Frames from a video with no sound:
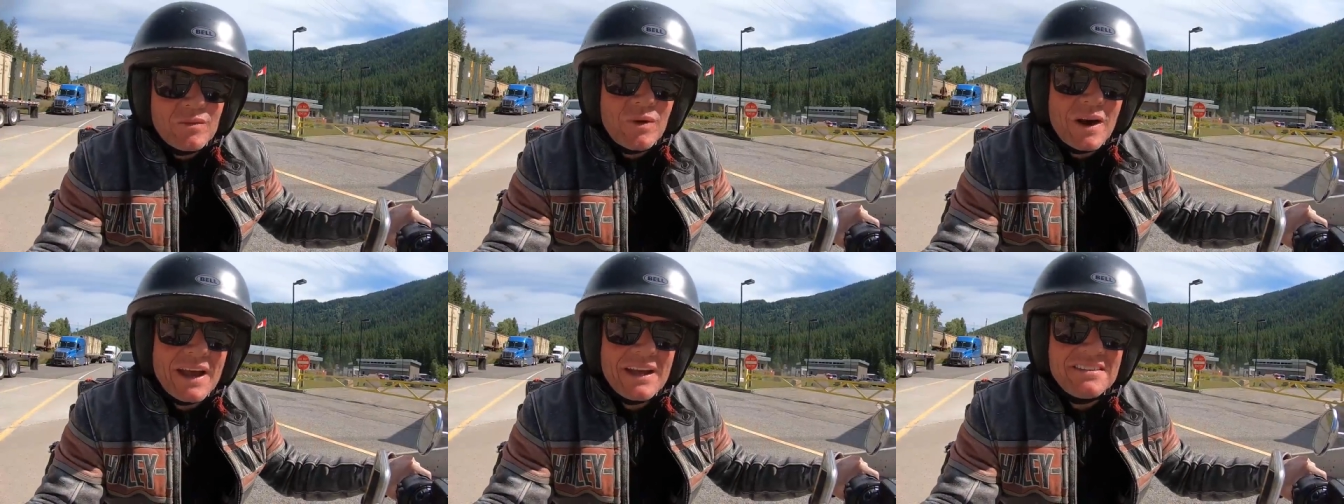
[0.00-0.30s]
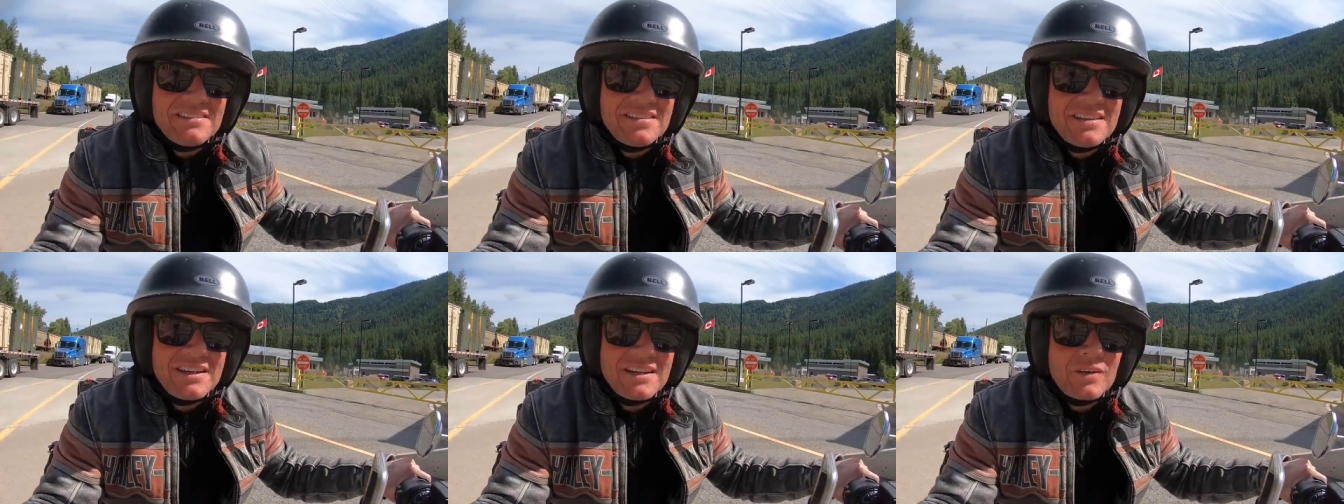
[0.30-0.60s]

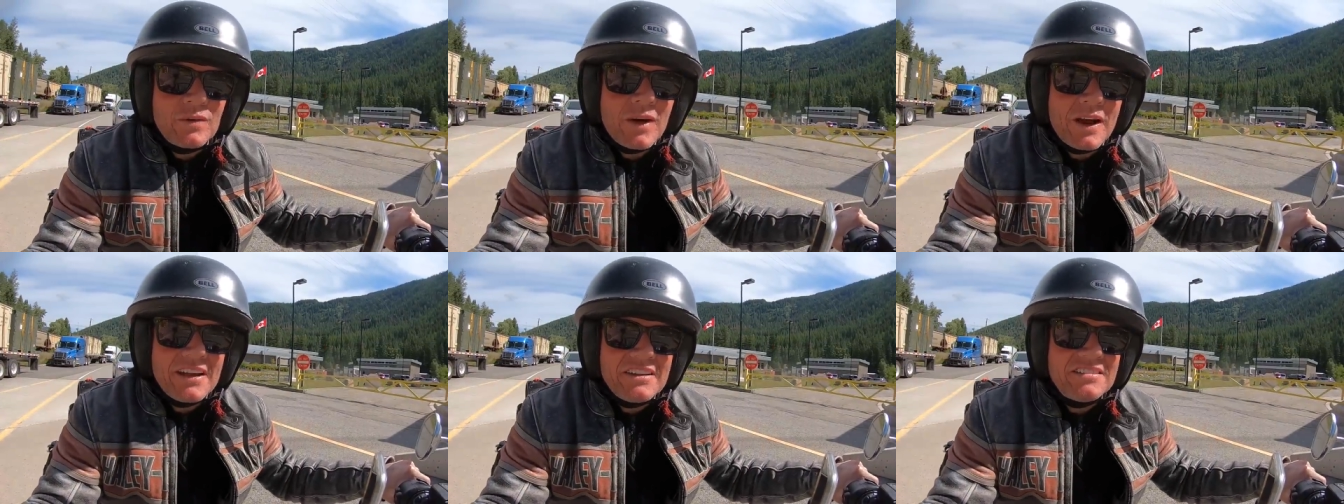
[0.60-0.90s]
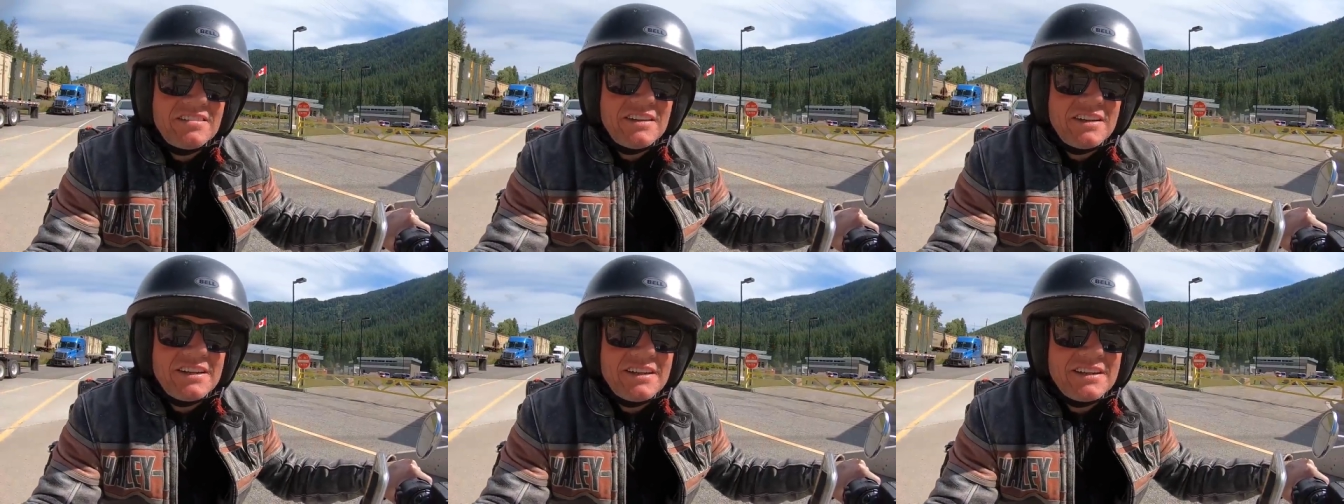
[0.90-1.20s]
waiting,
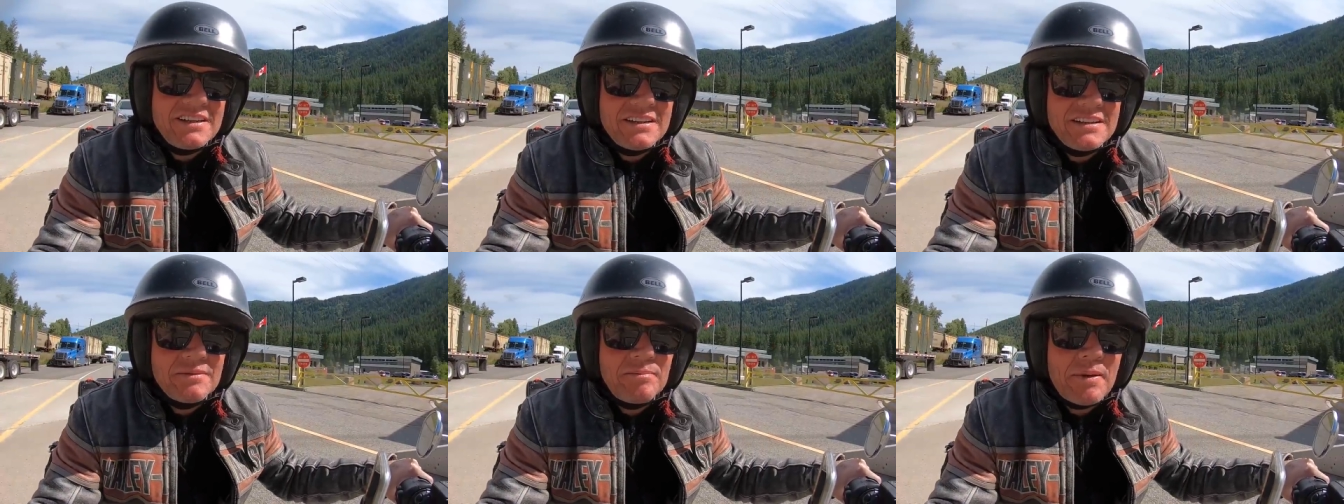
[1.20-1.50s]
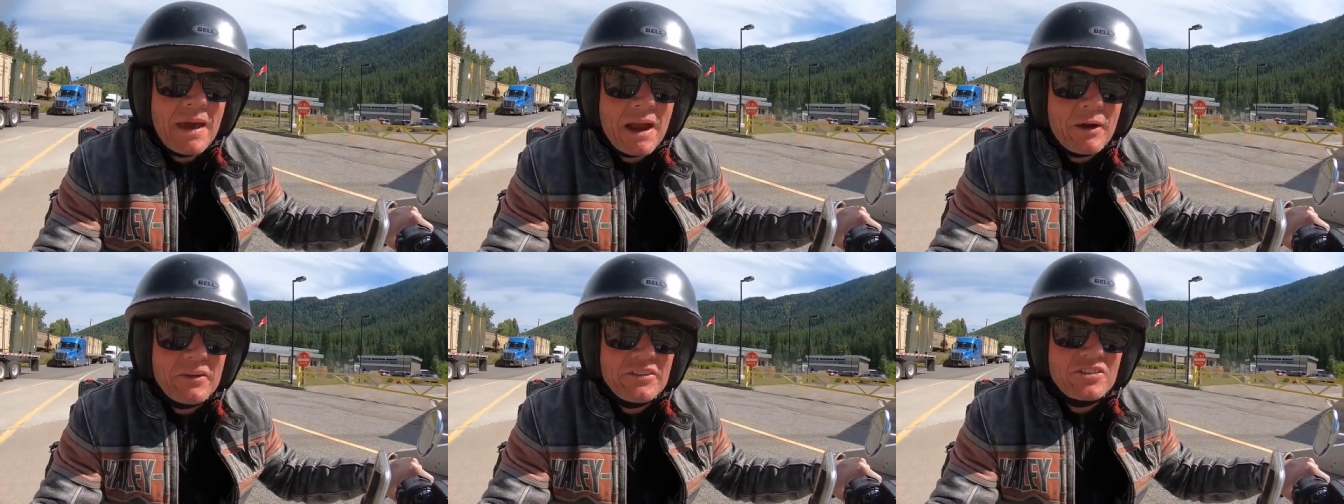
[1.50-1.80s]
waiting.
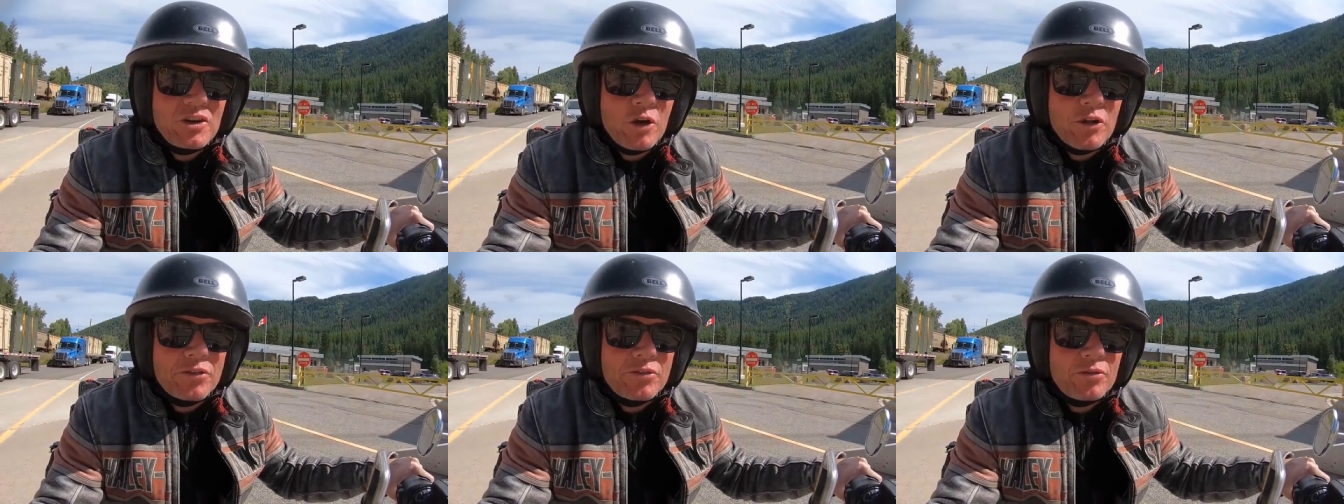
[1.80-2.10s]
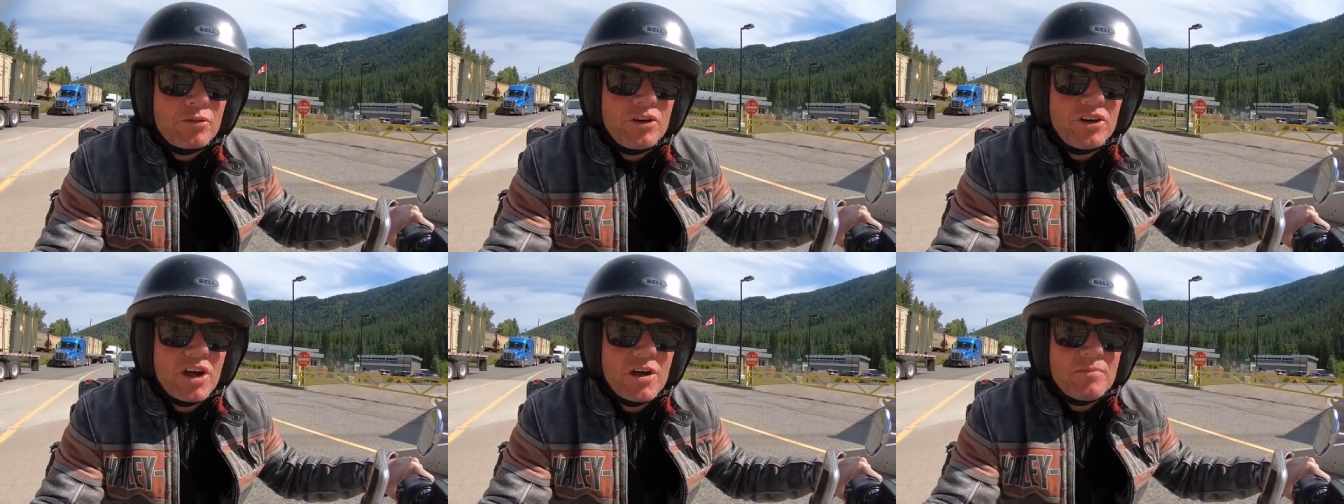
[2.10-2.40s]
Perry's got
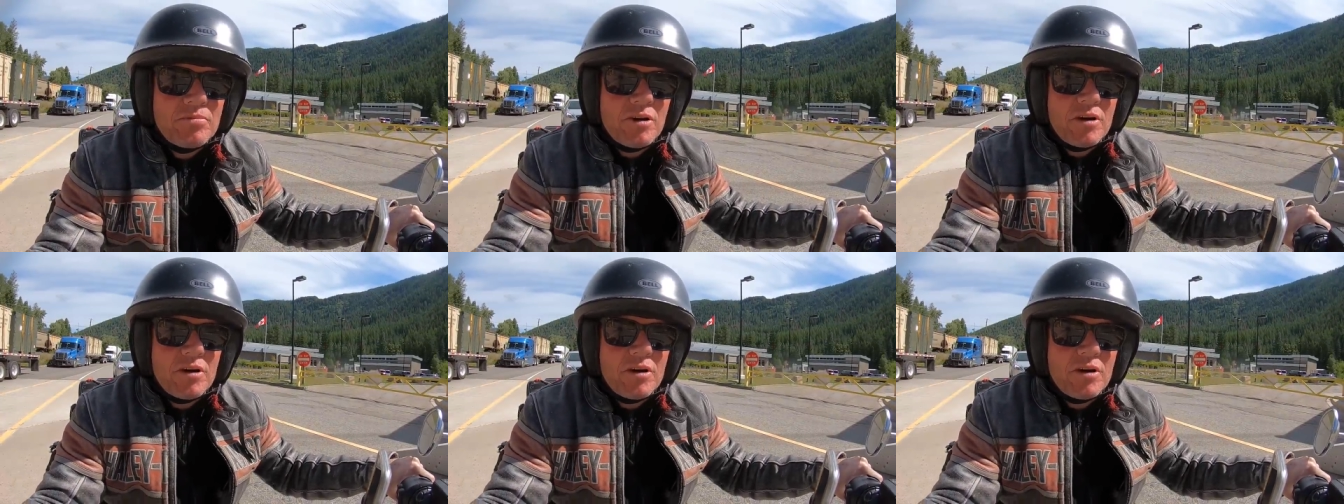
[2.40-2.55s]
through, no